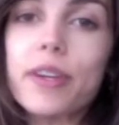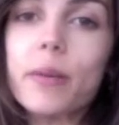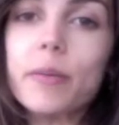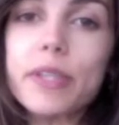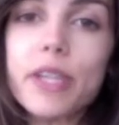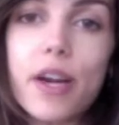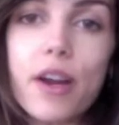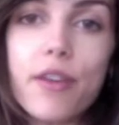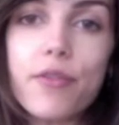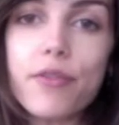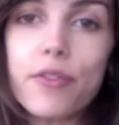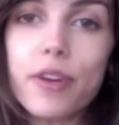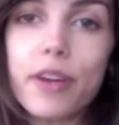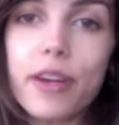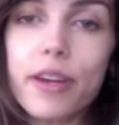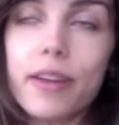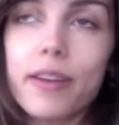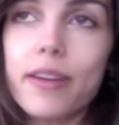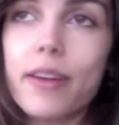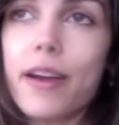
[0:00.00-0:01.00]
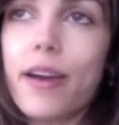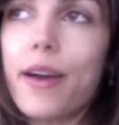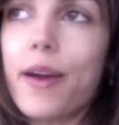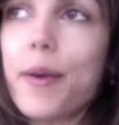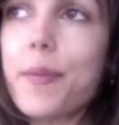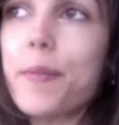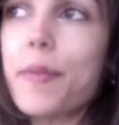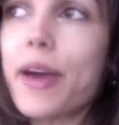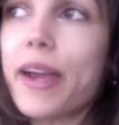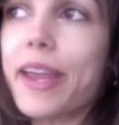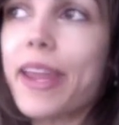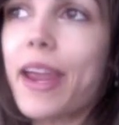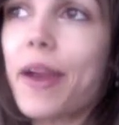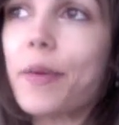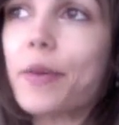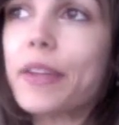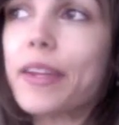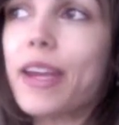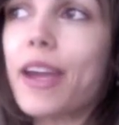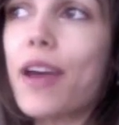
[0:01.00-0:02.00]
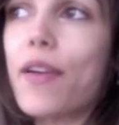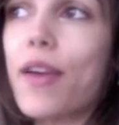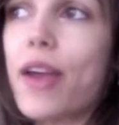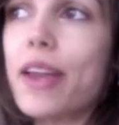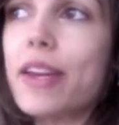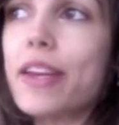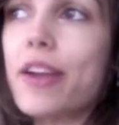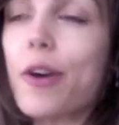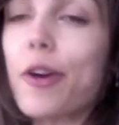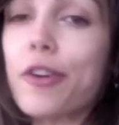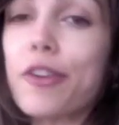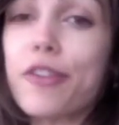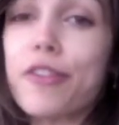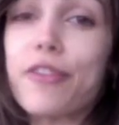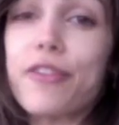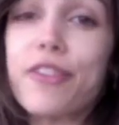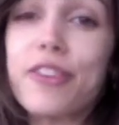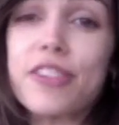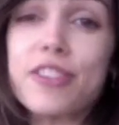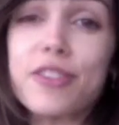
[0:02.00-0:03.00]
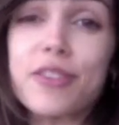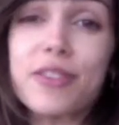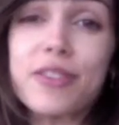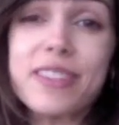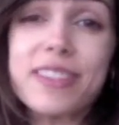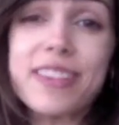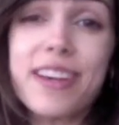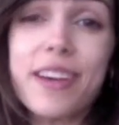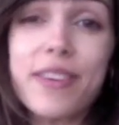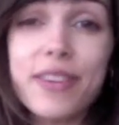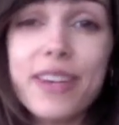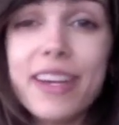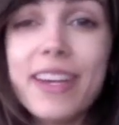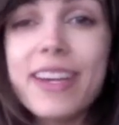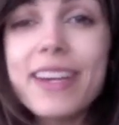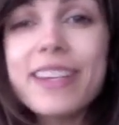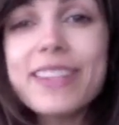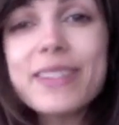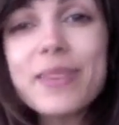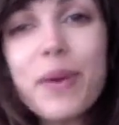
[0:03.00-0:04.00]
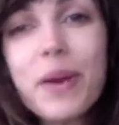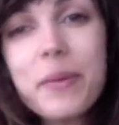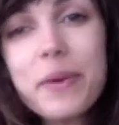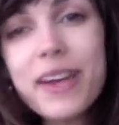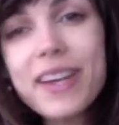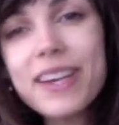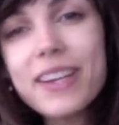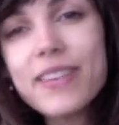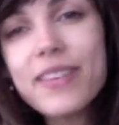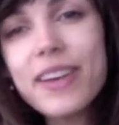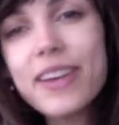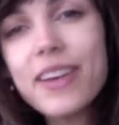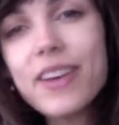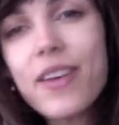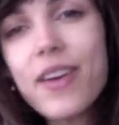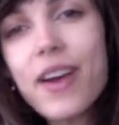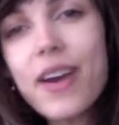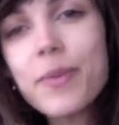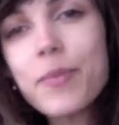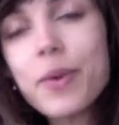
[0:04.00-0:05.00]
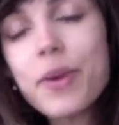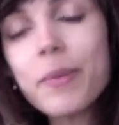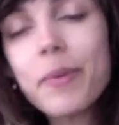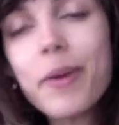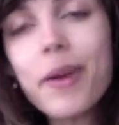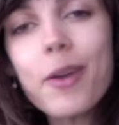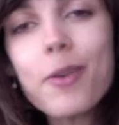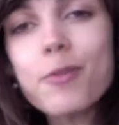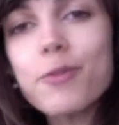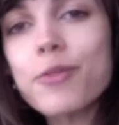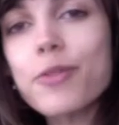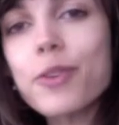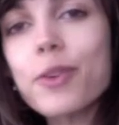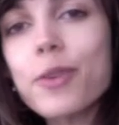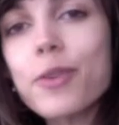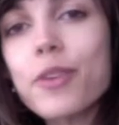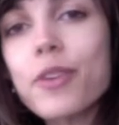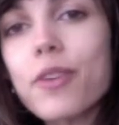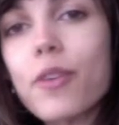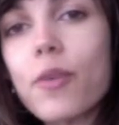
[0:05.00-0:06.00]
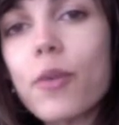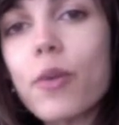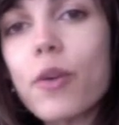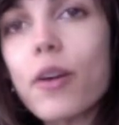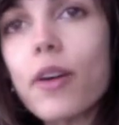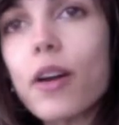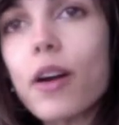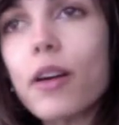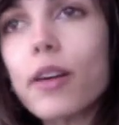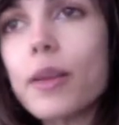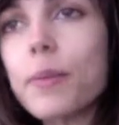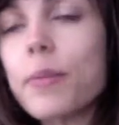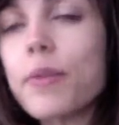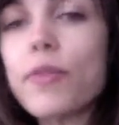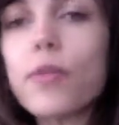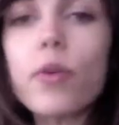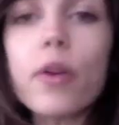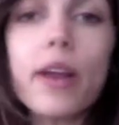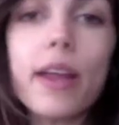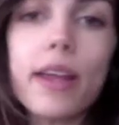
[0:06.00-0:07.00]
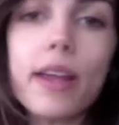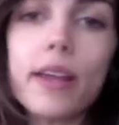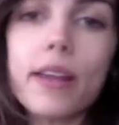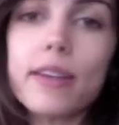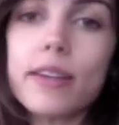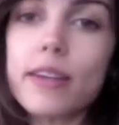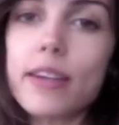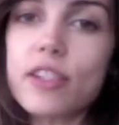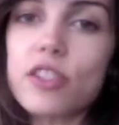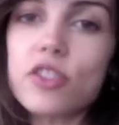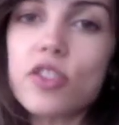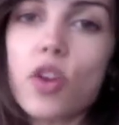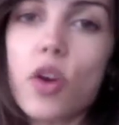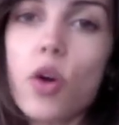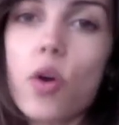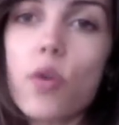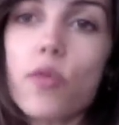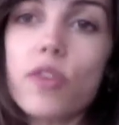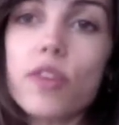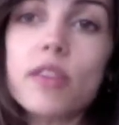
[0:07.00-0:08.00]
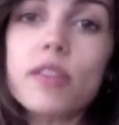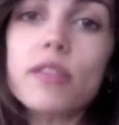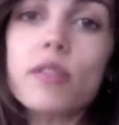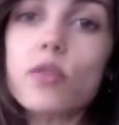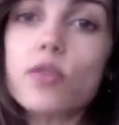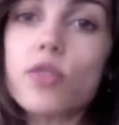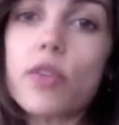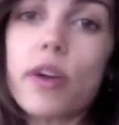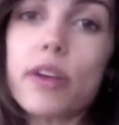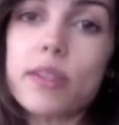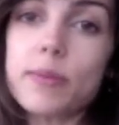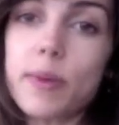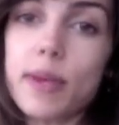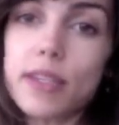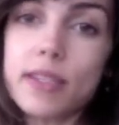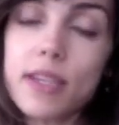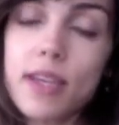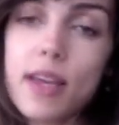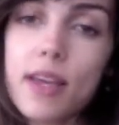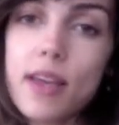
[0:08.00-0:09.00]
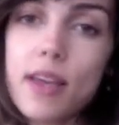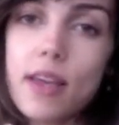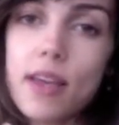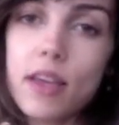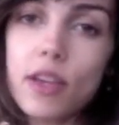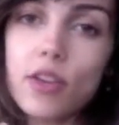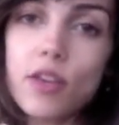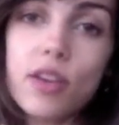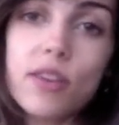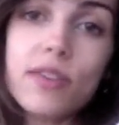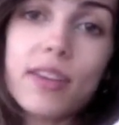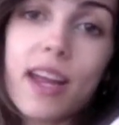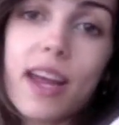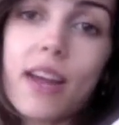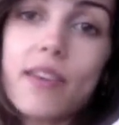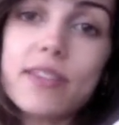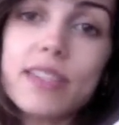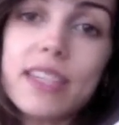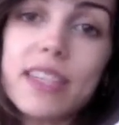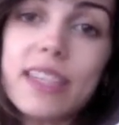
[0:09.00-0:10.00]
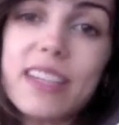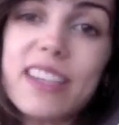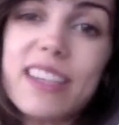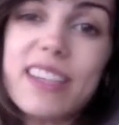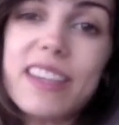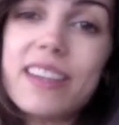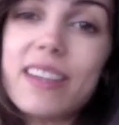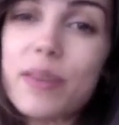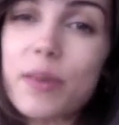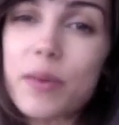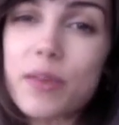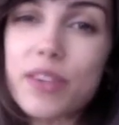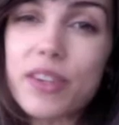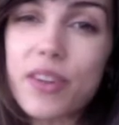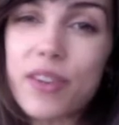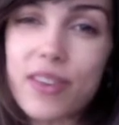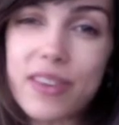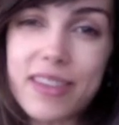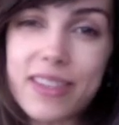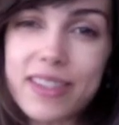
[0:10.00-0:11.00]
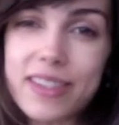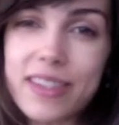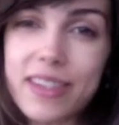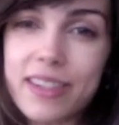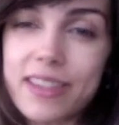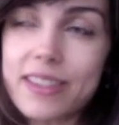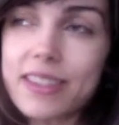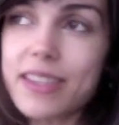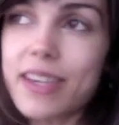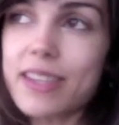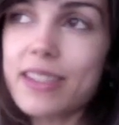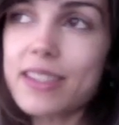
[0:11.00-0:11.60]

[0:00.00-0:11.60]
I'm dairy-free. I can't really have any artificial stuff. So I'm kind of, I bring my own food, or I'll eat beforehand, and I just go for the social aspect. You don't even have to eat when you go to these things.